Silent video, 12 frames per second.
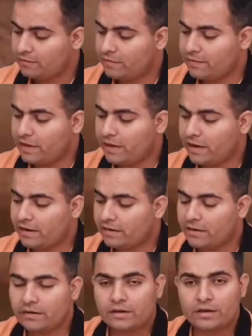we will
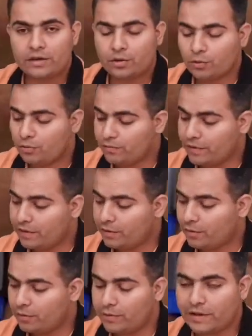add a 2
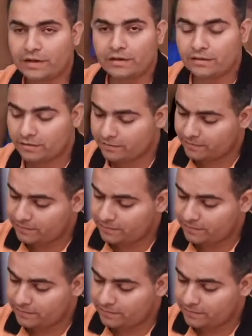value over here,